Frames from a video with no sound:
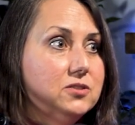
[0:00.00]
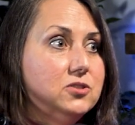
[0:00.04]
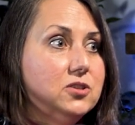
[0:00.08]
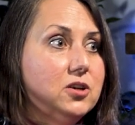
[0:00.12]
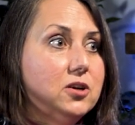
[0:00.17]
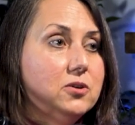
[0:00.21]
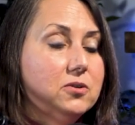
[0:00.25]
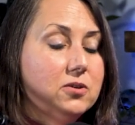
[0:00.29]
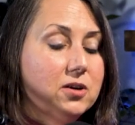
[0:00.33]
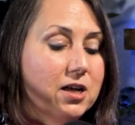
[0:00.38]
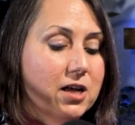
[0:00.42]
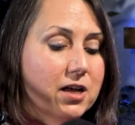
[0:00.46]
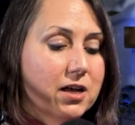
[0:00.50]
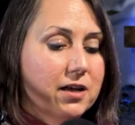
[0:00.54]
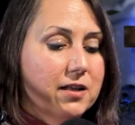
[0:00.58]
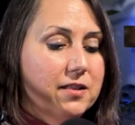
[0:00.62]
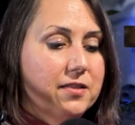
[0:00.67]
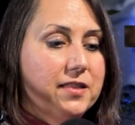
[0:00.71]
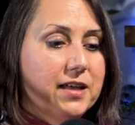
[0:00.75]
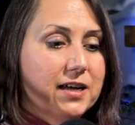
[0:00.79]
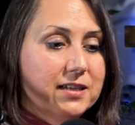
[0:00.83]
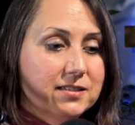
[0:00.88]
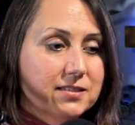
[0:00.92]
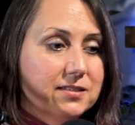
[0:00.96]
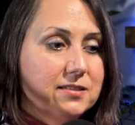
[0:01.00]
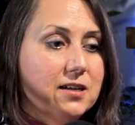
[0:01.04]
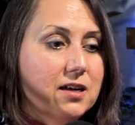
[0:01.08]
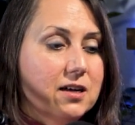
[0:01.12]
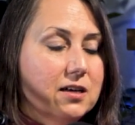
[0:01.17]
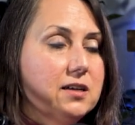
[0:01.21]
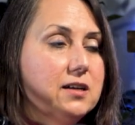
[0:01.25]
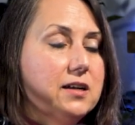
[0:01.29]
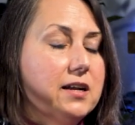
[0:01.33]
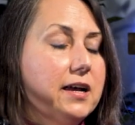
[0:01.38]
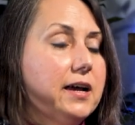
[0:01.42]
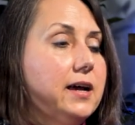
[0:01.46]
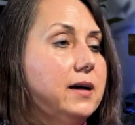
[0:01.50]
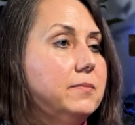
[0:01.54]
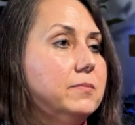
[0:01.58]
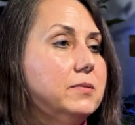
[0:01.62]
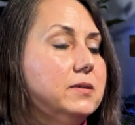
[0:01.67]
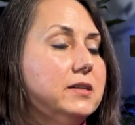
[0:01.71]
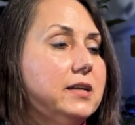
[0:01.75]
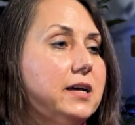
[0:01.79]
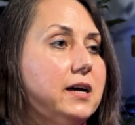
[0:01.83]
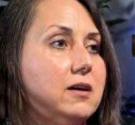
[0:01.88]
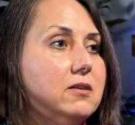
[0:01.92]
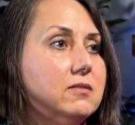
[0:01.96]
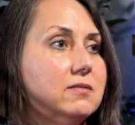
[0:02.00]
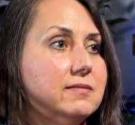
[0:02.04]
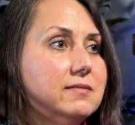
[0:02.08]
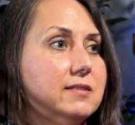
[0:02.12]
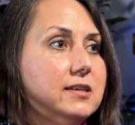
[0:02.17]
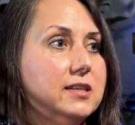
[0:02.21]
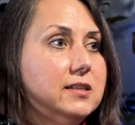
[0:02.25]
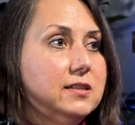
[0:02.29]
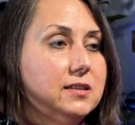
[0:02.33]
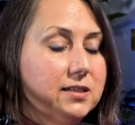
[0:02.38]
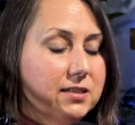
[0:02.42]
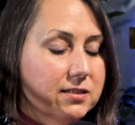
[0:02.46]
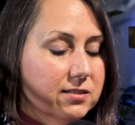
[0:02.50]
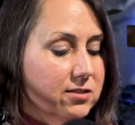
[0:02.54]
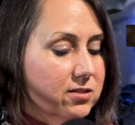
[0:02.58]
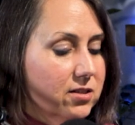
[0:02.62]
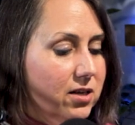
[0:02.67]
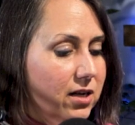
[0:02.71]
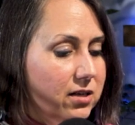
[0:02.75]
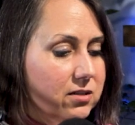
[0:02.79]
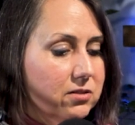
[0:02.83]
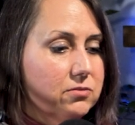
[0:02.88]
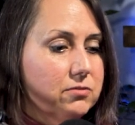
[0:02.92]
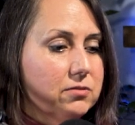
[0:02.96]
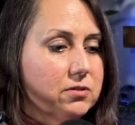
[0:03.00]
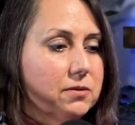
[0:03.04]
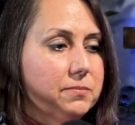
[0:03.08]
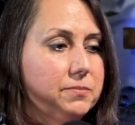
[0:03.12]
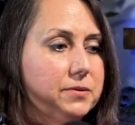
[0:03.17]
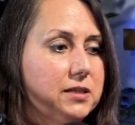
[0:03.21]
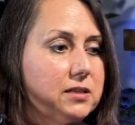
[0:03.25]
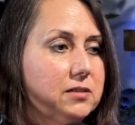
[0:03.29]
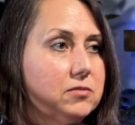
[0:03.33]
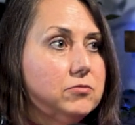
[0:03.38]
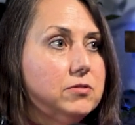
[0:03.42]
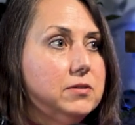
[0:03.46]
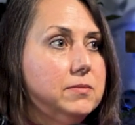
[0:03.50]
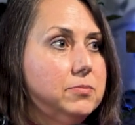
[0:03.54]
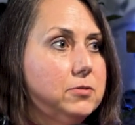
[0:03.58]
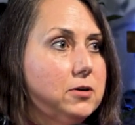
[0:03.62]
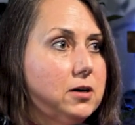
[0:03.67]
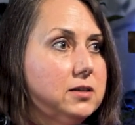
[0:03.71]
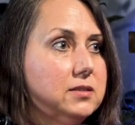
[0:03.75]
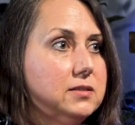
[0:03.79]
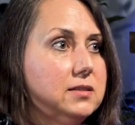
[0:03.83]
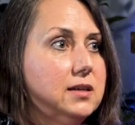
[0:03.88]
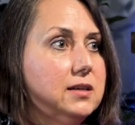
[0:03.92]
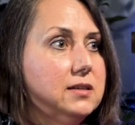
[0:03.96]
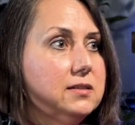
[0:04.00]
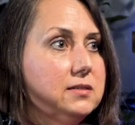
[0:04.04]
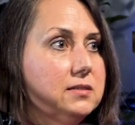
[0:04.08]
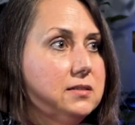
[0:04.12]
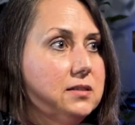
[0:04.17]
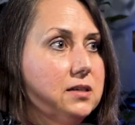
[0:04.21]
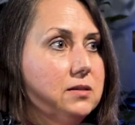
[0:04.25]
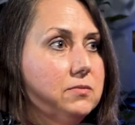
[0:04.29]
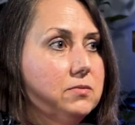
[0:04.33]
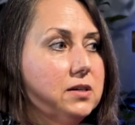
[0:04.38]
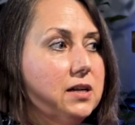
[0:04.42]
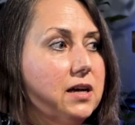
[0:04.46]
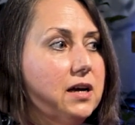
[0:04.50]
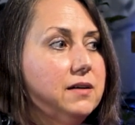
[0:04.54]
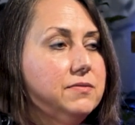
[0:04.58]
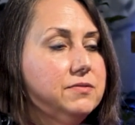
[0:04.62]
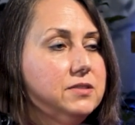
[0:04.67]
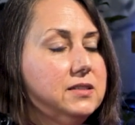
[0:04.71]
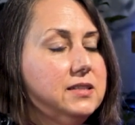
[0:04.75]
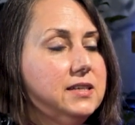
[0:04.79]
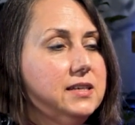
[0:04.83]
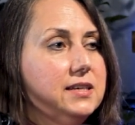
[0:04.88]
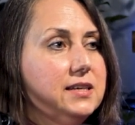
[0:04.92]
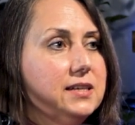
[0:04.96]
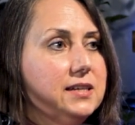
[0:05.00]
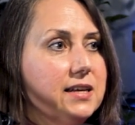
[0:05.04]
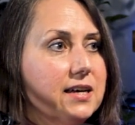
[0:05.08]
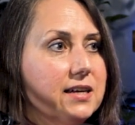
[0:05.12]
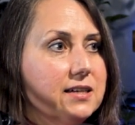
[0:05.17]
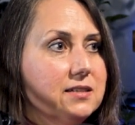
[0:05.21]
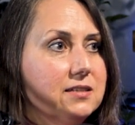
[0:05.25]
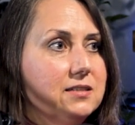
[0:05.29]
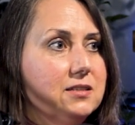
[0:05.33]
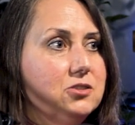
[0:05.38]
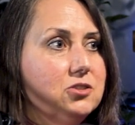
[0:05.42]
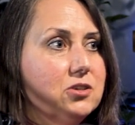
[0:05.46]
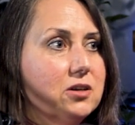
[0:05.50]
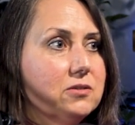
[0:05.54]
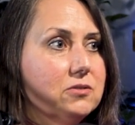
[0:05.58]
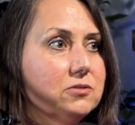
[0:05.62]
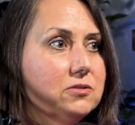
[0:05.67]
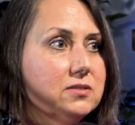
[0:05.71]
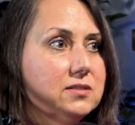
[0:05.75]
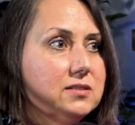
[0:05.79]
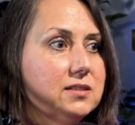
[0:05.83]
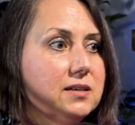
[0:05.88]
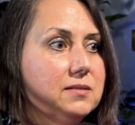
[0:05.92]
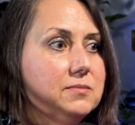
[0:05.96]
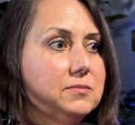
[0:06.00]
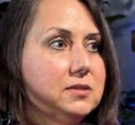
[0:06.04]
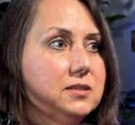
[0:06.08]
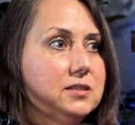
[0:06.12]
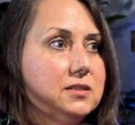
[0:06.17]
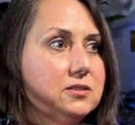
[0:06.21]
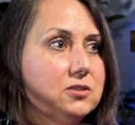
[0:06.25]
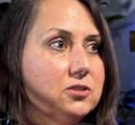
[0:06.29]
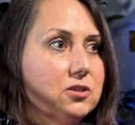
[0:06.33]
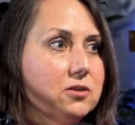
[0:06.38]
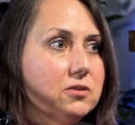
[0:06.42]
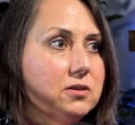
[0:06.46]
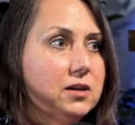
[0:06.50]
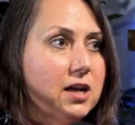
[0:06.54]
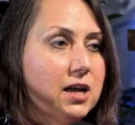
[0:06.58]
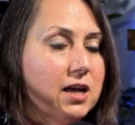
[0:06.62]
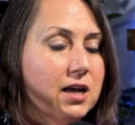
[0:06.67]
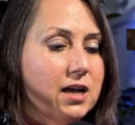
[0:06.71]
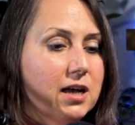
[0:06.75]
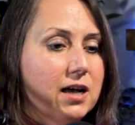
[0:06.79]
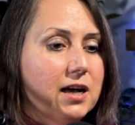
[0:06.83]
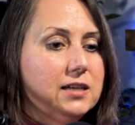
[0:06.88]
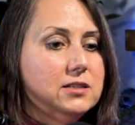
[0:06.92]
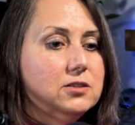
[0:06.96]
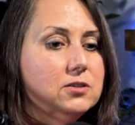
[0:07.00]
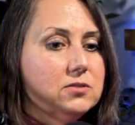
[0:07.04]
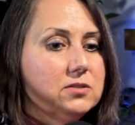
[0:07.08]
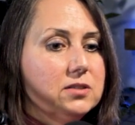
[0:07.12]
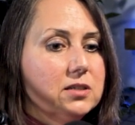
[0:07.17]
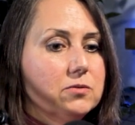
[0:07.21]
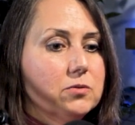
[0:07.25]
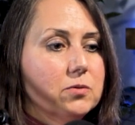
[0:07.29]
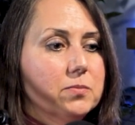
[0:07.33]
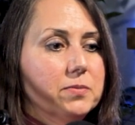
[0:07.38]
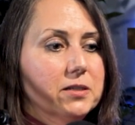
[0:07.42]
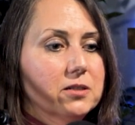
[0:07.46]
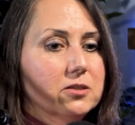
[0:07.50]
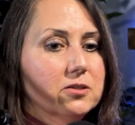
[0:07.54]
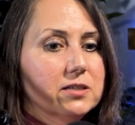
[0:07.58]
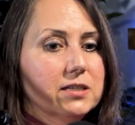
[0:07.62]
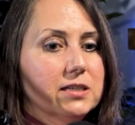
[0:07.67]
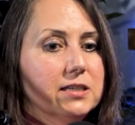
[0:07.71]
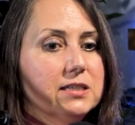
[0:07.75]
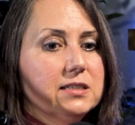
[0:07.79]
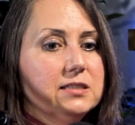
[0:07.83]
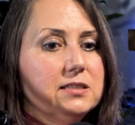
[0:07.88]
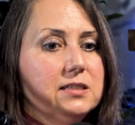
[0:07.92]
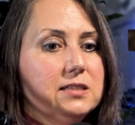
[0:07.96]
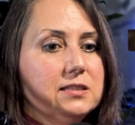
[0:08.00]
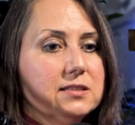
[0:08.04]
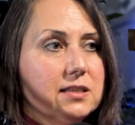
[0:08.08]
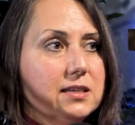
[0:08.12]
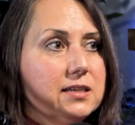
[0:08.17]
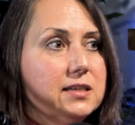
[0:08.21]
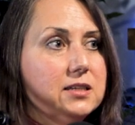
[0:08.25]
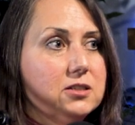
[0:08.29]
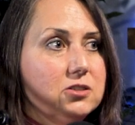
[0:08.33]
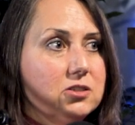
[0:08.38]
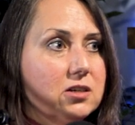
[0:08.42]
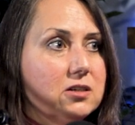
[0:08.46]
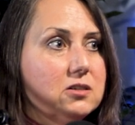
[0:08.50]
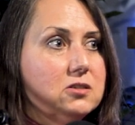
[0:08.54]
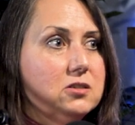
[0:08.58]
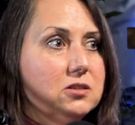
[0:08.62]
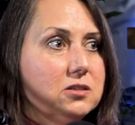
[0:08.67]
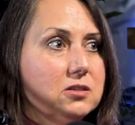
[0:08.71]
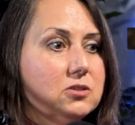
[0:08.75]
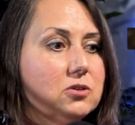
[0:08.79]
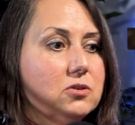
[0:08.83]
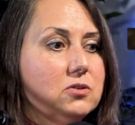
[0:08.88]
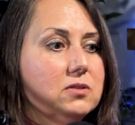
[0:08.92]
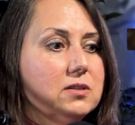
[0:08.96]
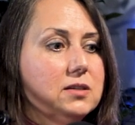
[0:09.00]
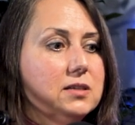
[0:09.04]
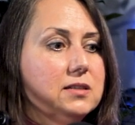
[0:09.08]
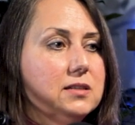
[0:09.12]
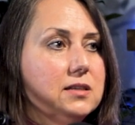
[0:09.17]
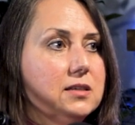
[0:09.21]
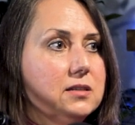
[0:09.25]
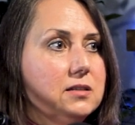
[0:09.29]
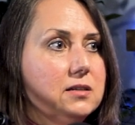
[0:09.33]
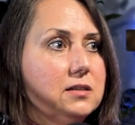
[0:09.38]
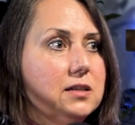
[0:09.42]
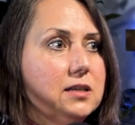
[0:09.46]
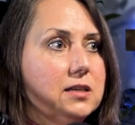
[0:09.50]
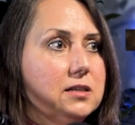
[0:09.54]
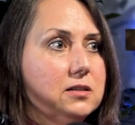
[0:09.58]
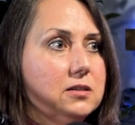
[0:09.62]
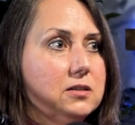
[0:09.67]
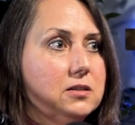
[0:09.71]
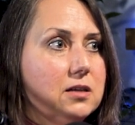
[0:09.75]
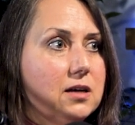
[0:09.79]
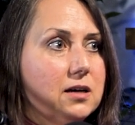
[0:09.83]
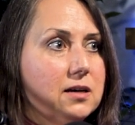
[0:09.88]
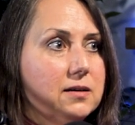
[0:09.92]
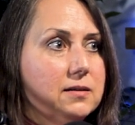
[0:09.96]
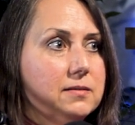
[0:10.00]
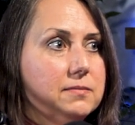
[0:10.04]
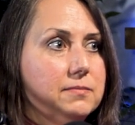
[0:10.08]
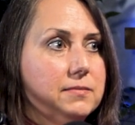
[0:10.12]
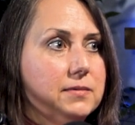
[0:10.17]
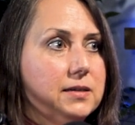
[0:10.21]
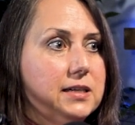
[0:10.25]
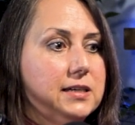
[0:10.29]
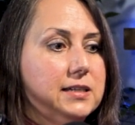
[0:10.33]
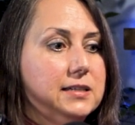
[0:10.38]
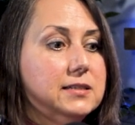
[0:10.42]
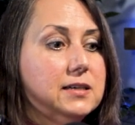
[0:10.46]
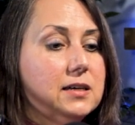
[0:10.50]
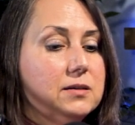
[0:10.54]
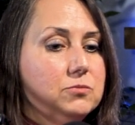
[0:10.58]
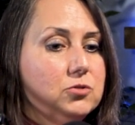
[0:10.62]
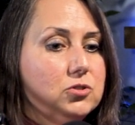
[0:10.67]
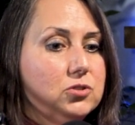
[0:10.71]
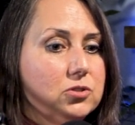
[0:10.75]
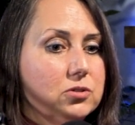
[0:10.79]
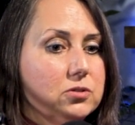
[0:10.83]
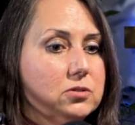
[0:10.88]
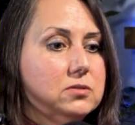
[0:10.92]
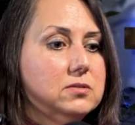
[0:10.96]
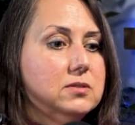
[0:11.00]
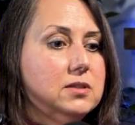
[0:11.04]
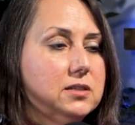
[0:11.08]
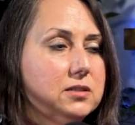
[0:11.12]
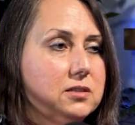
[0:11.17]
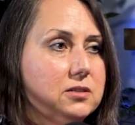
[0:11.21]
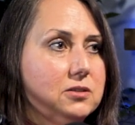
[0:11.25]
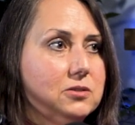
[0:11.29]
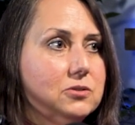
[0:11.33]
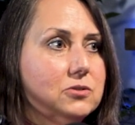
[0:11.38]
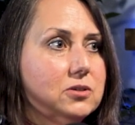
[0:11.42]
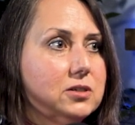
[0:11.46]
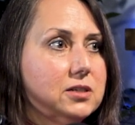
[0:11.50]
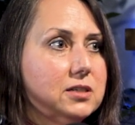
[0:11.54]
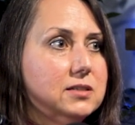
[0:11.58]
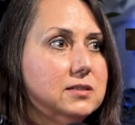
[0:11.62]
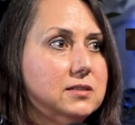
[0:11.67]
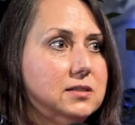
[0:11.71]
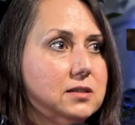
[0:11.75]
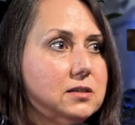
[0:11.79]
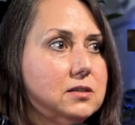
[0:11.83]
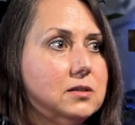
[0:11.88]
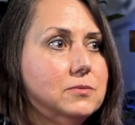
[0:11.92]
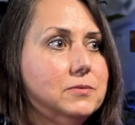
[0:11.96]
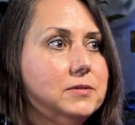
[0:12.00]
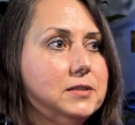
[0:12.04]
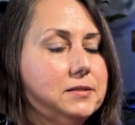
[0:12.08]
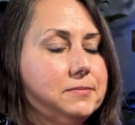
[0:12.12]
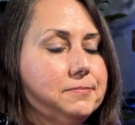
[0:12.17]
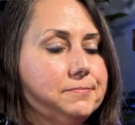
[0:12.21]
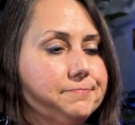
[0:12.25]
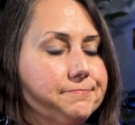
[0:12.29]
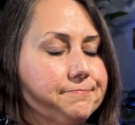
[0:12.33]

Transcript: So that's not going to happen now, at least not through a P3 process. It would have to take an act of the General Assembly. So I don't think we'll be looking at things like congestion tolling that anytime soon that New York is dealing with.